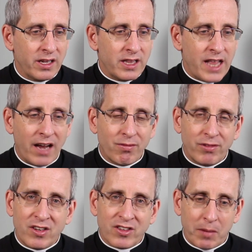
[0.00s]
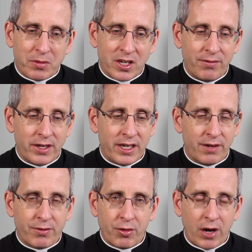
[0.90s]
that receptivity
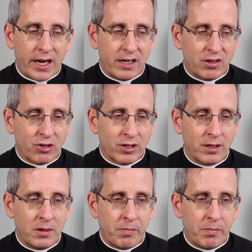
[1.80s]
of Christ